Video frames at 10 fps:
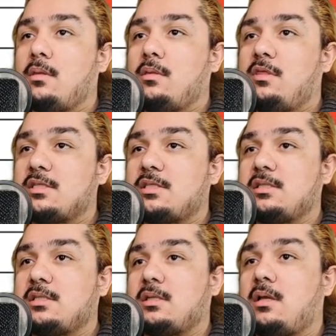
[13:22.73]
This
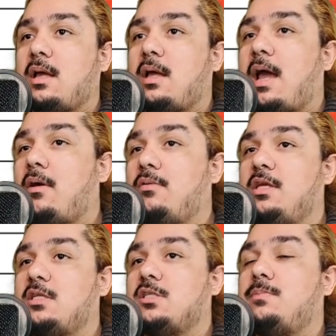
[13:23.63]
is how
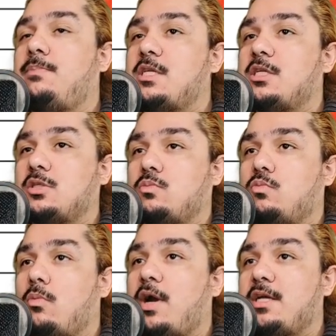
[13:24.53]
the speeches
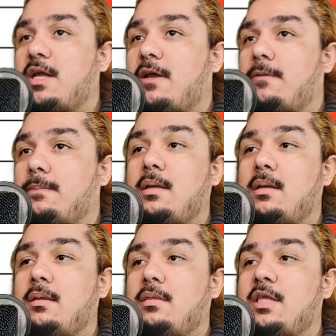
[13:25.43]
will break down.
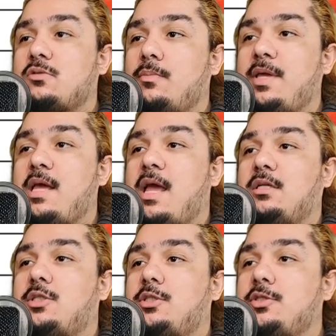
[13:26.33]
This will be a
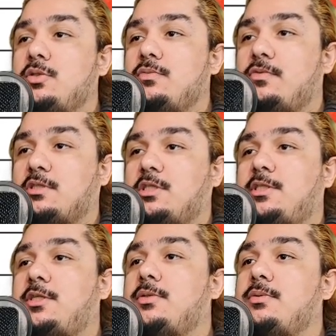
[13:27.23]
2 versus
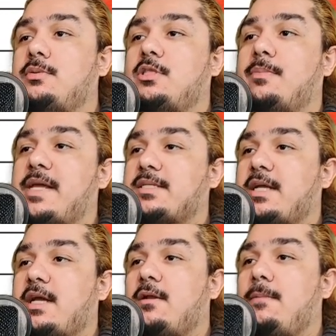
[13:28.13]
2 debate
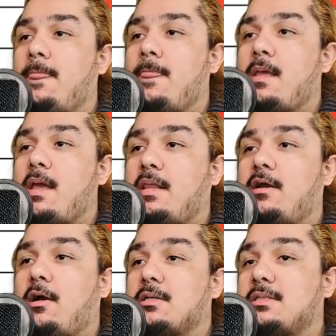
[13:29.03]
style, and
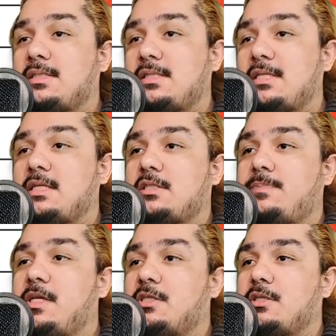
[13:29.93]
there are 6
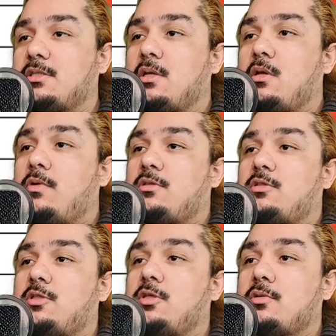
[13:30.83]
speeches
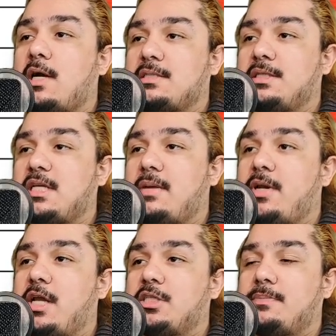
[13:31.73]
with 2
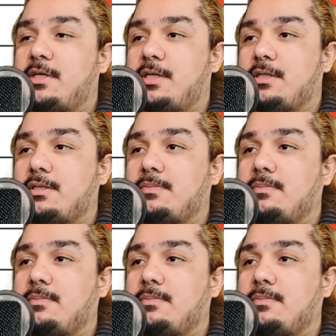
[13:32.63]
cross-examination periods.